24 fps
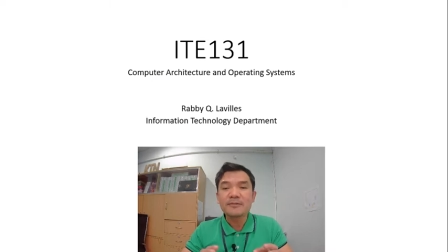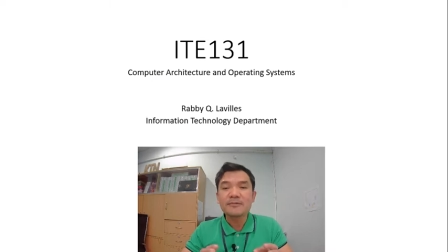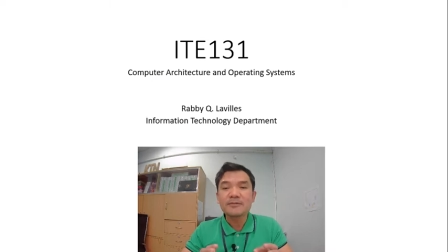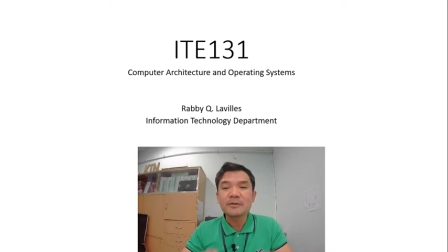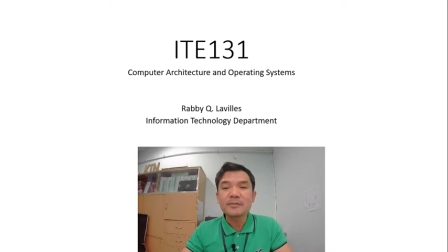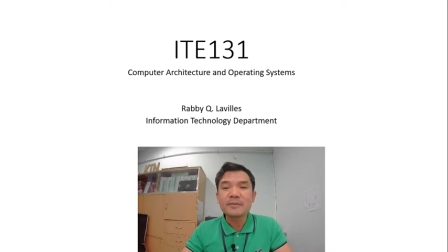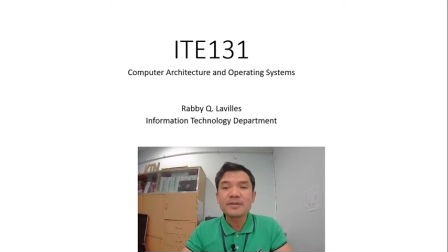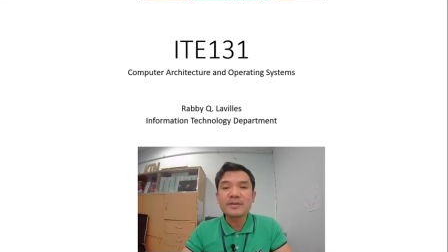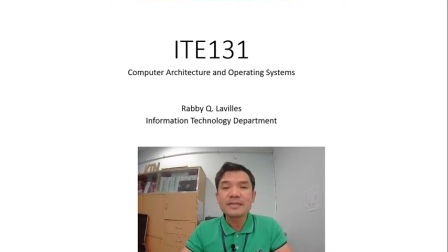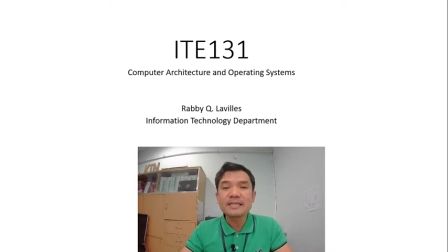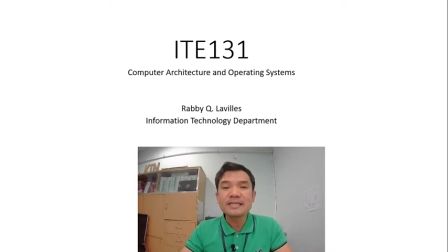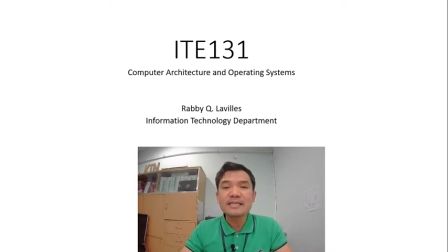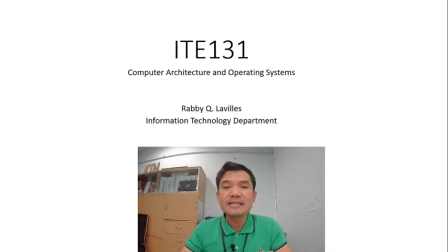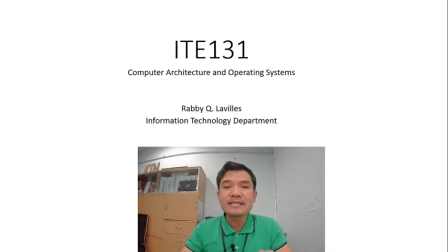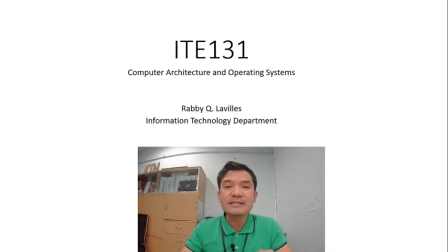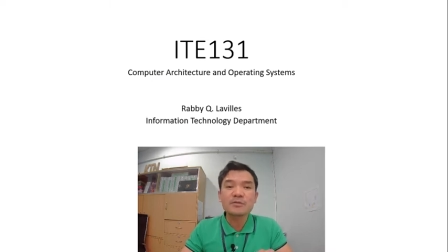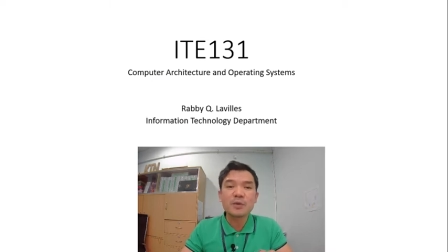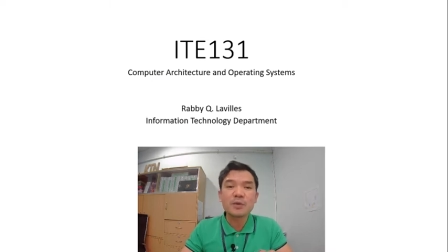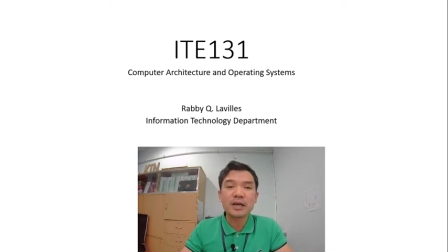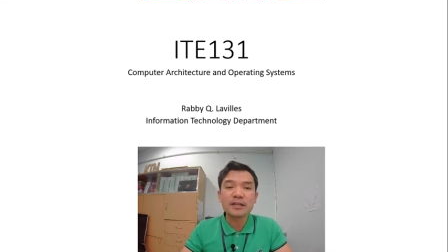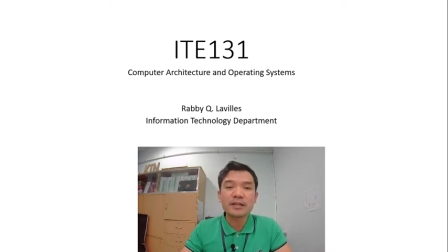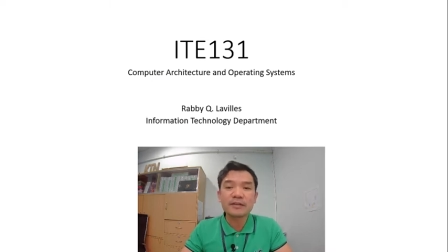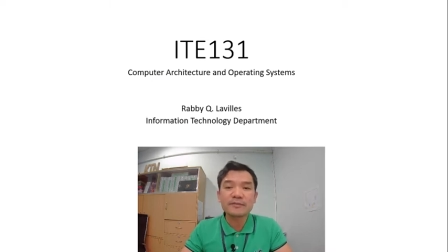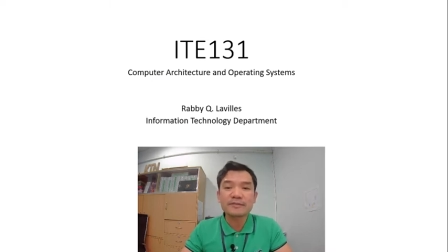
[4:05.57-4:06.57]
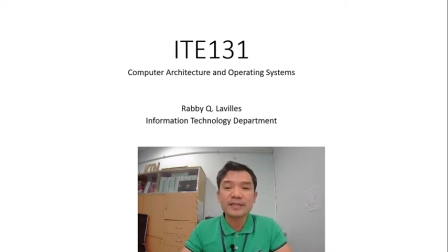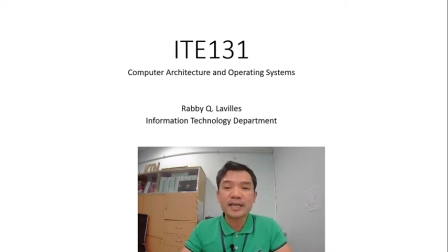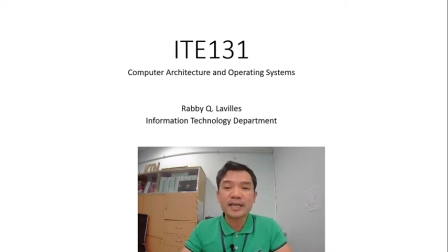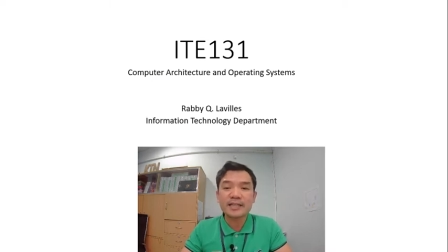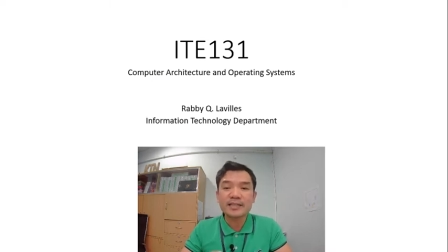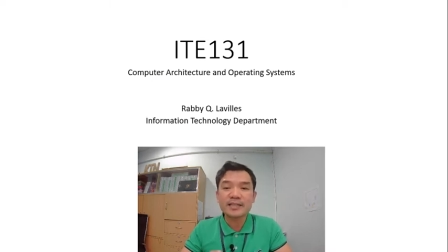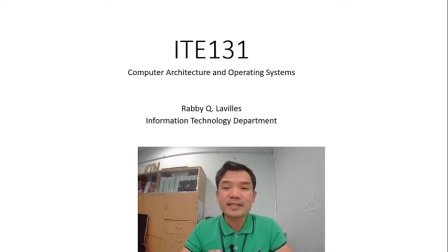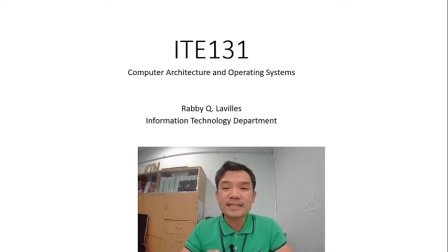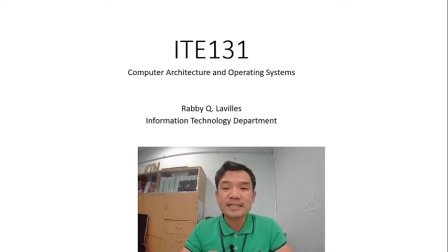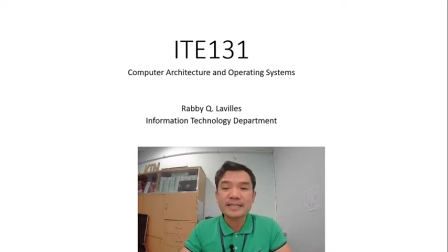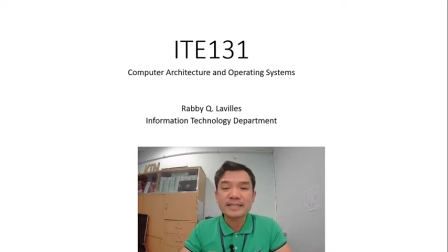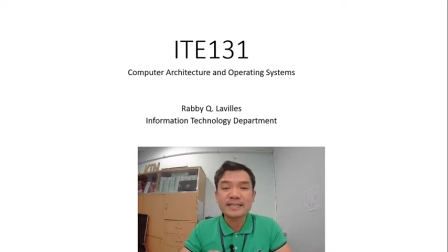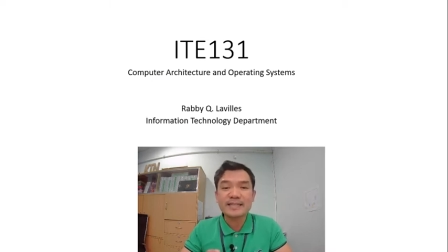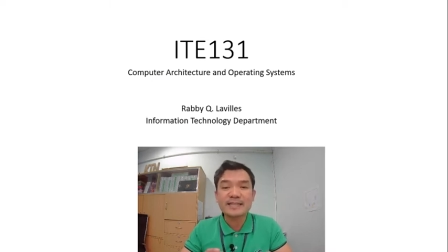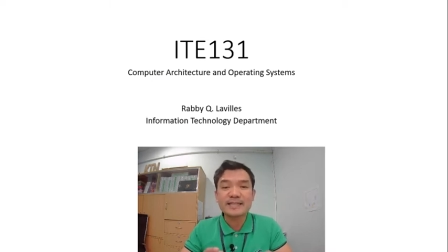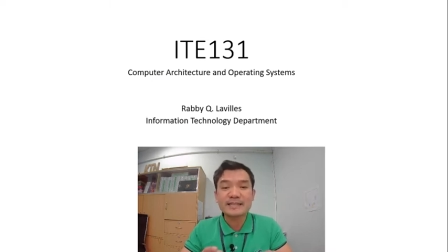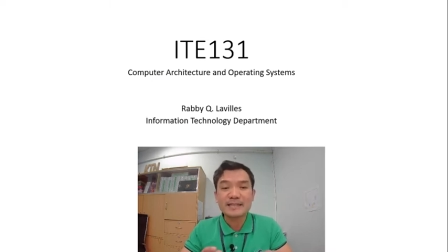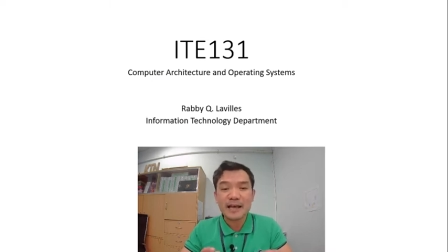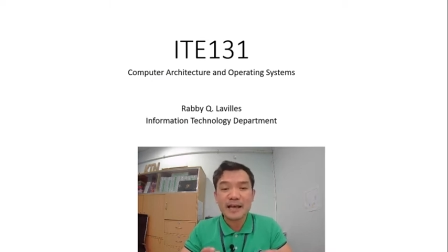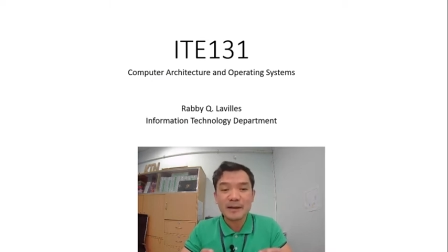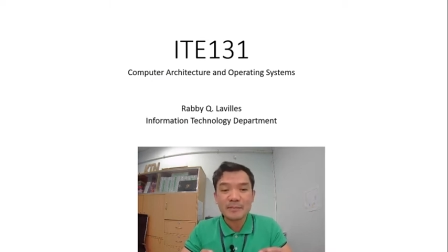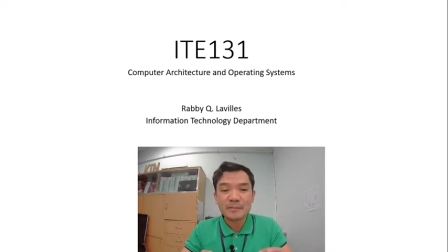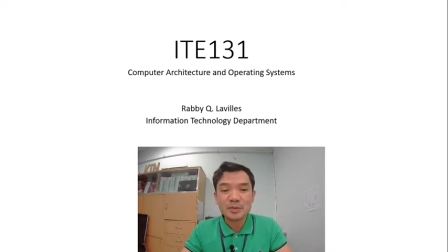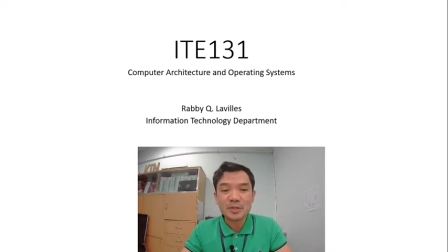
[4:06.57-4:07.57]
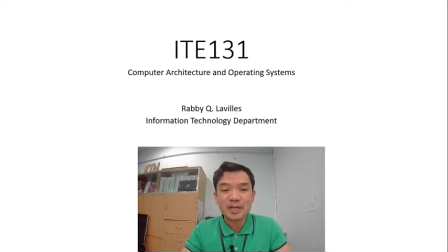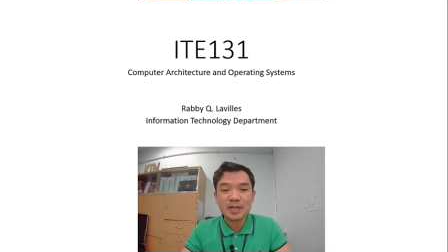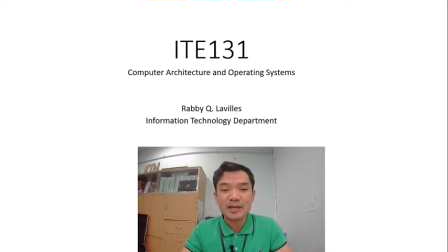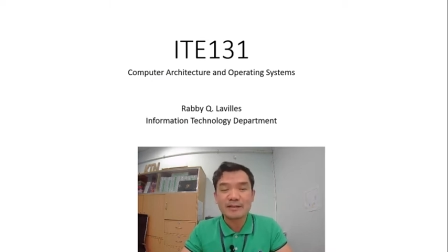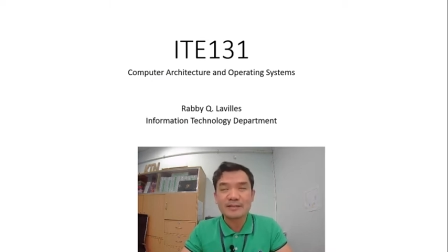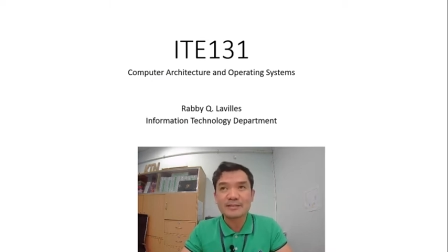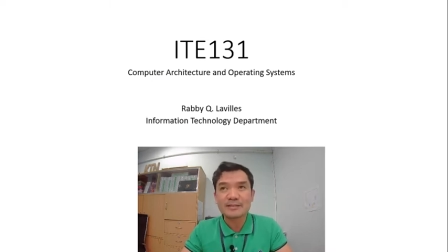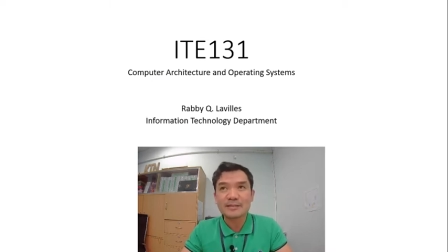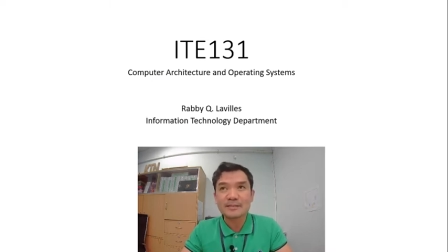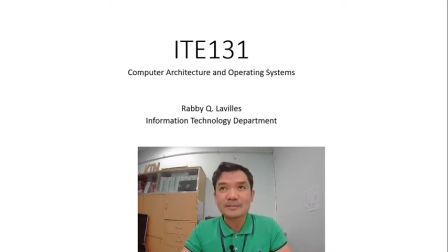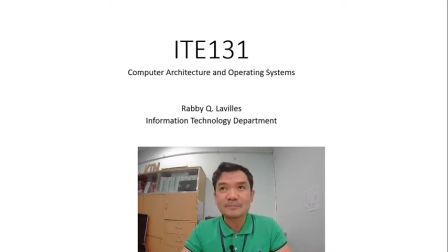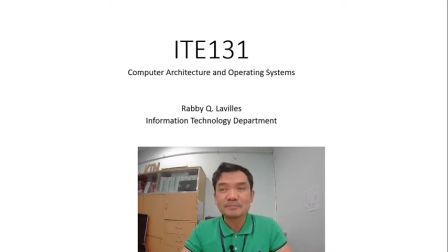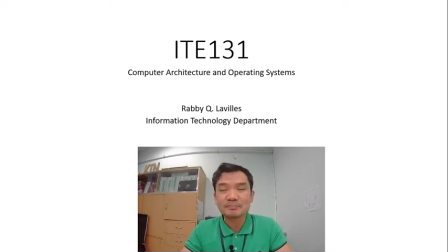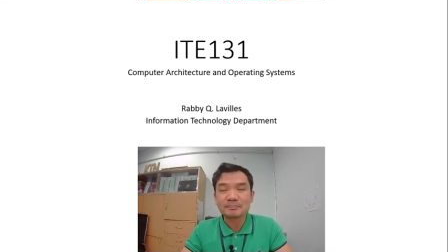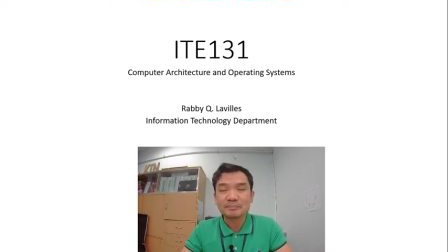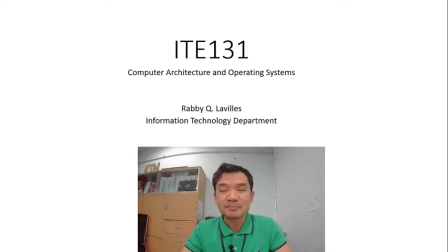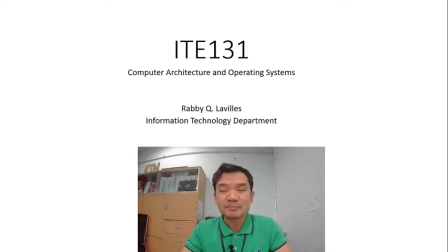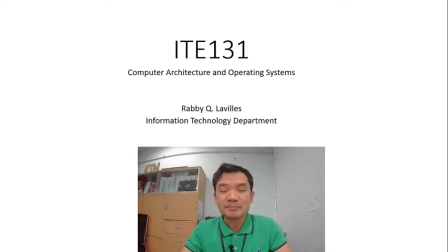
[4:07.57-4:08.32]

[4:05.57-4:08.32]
For me, this is one of the interesting subjects